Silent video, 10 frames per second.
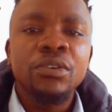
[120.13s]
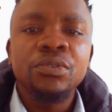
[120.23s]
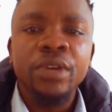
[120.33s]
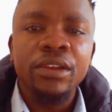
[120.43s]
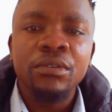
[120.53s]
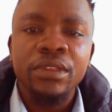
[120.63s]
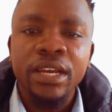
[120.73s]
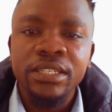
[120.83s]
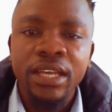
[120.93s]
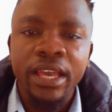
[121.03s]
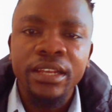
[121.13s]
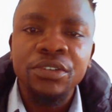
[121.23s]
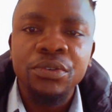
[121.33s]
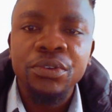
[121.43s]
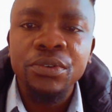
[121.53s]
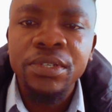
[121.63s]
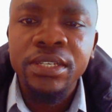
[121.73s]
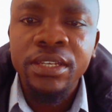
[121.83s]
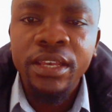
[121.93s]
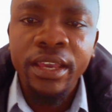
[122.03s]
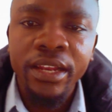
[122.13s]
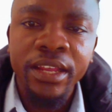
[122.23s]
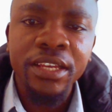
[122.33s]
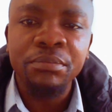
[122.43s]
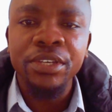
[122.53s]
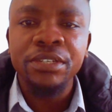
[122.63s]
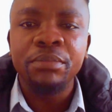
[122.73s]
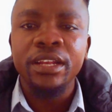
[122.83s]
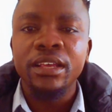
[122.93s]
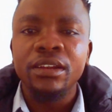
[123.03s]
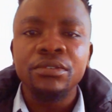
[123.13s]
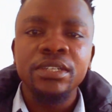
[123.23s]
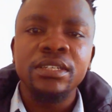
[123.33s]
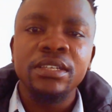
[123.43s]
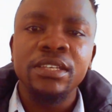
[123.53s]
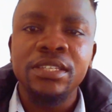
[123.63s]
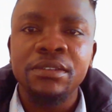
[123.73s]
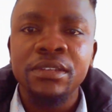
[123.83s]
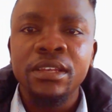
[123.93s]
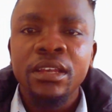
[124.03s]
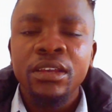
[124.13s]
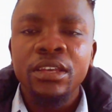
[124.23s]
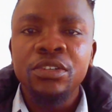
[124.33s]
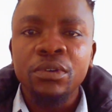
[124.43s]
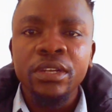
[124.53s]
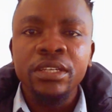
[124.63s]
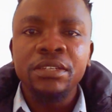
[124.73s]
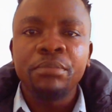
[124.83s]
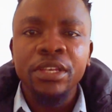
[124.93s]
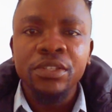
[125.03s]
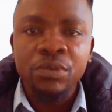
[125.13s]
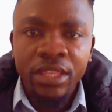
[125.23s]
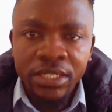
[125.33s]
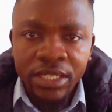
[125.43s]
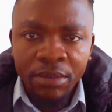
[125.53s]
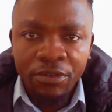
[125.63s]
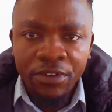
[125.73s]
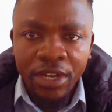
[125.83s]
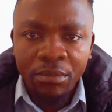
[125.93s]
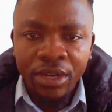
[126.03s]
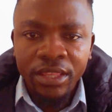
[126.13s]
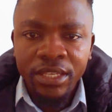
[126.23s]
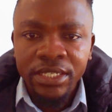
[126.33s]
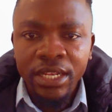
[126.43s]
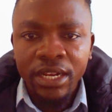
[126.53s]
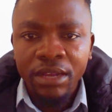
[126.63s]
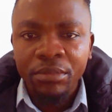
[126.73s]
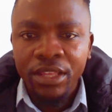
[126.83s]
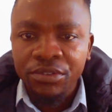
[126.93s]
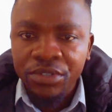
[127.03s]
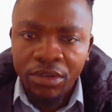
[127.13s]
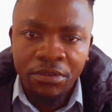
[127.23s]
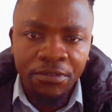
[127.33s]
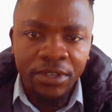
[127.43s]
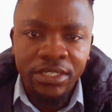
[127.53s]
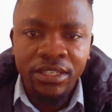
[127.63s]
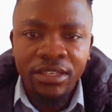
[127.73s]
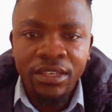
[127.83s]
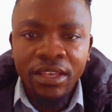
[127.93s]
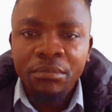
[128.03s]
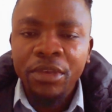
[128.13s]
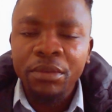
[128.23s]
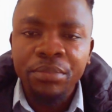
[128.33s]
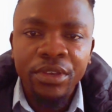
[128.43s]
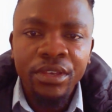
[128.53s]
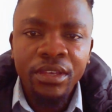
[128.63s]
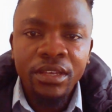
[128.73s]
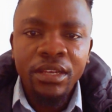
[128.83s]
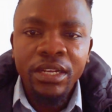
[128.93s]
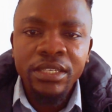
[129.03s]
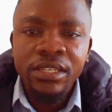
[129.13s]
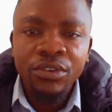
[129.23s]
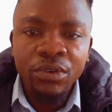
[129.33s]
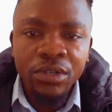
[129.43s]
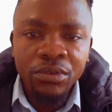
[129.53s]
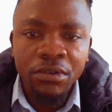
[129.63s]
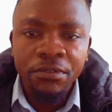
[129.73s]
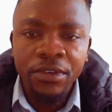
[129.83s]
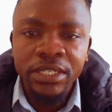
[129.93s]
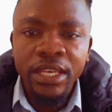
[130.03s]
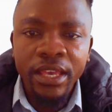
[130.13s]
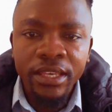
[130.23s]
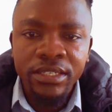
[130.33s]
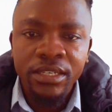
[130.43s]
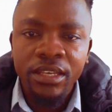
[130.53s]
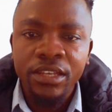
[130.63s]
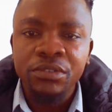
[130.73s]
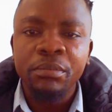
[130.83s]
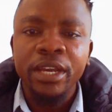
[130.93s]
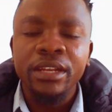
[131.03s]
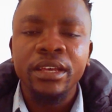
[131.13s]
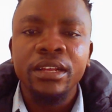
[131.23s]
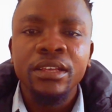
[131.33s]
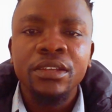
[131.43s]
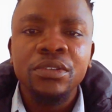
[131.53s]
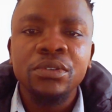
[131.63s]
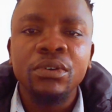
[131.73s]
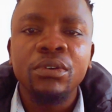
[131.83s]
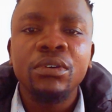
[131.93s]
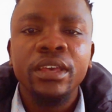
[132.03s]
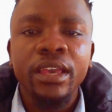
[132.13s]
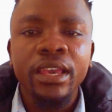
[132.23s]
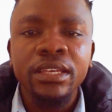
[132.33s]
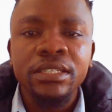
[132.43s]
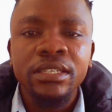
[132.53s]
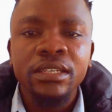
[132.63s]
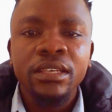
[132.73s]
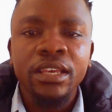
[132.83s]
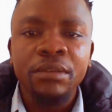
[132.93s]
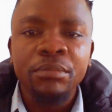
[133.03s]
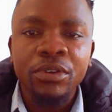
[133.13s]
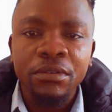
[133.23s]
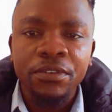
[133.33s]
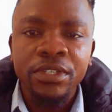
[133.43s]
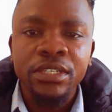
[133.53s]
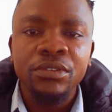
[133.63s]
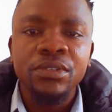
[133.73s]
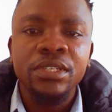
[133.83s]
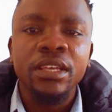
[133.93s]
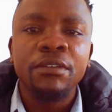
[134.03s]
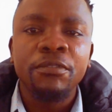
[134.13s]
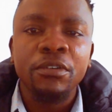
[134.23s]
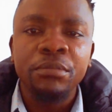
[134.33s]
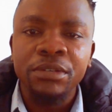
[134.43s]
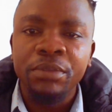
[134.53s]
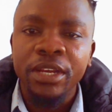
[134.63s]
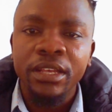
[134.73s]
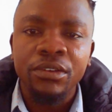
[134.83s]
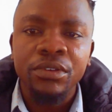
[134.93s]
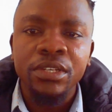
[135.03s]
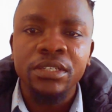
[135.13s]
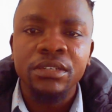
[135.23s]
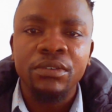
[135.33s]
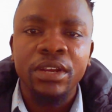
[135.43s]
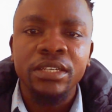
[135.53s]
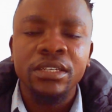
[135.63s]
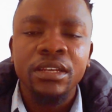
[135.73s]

do I know that I need to use an 8-bit binary unit? It only depends with the type of number, the denary number that you are converting. Maybe, let's say you want to convert 8 into binary. So 8 can be converted using a 4-bit binary unit, right?